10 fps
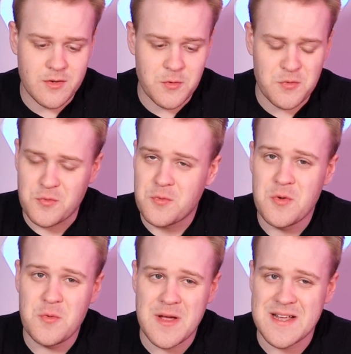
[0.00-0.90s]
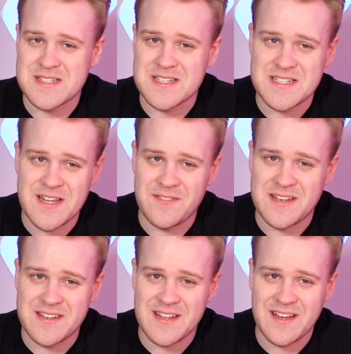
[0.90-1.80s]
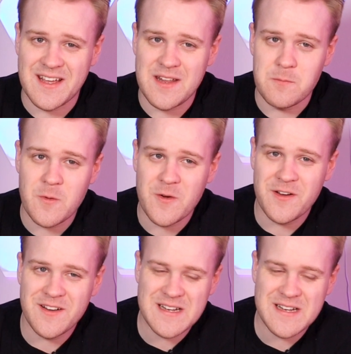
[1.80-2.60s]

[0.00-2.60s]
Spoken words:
who has a DVD anymore?